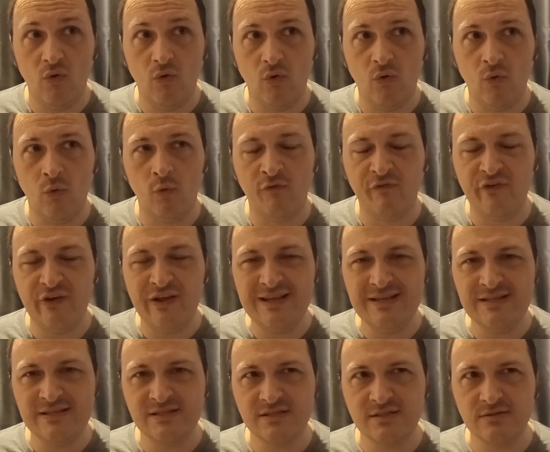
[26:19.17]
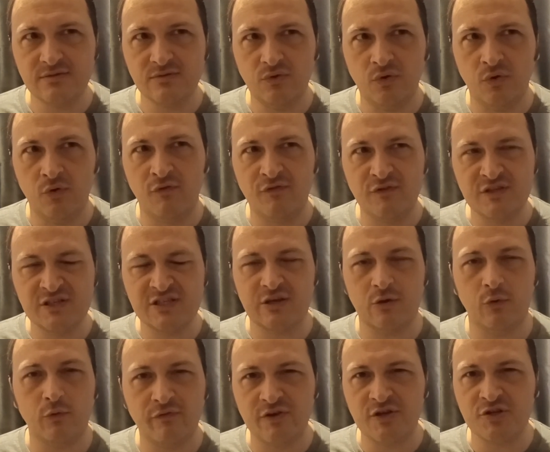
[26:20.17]
or for his, or for
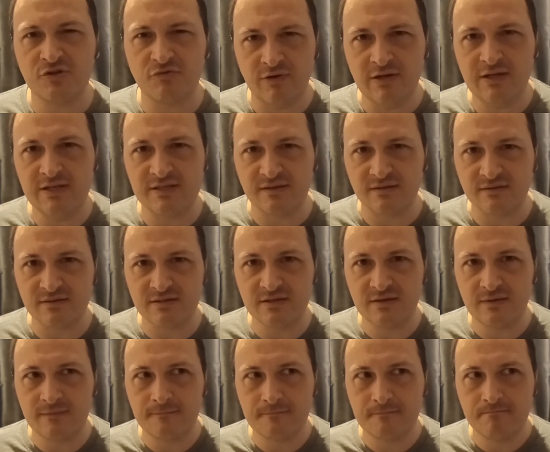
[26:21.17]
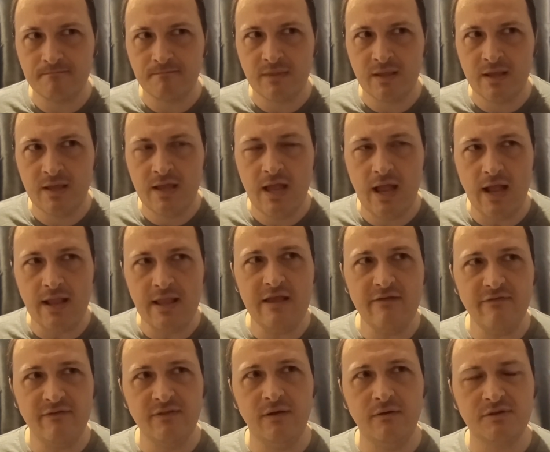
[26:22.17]
selfish reasons? And
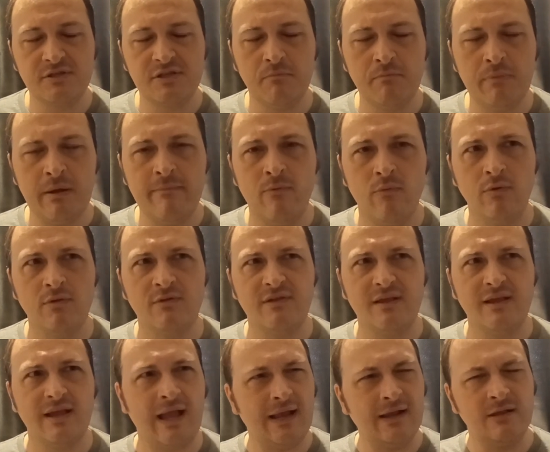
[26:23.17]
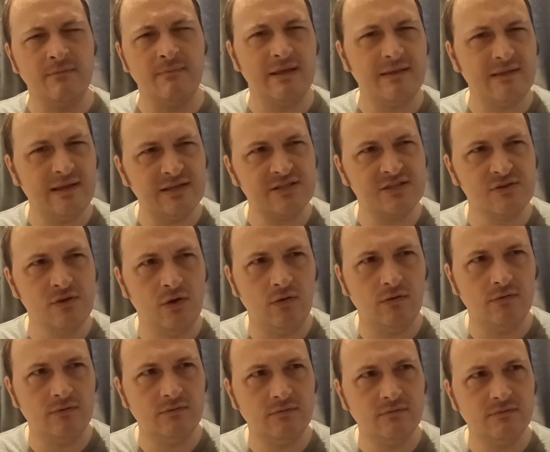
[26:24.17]
even though some people would think, hang on a minute, that's
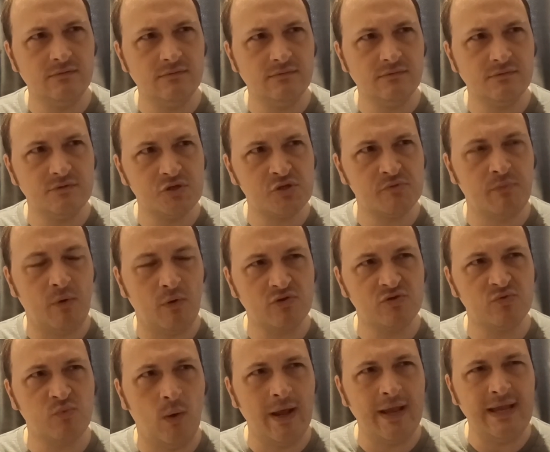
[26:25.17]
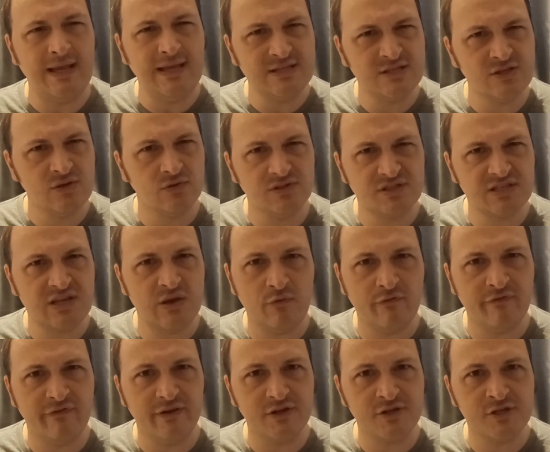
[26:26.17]
not Spock's way, he's not
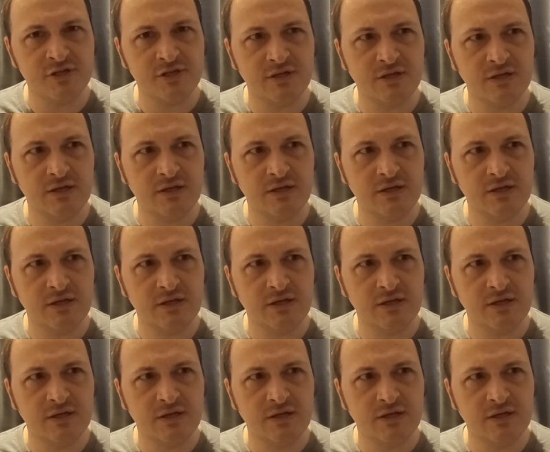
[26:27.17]
selfish.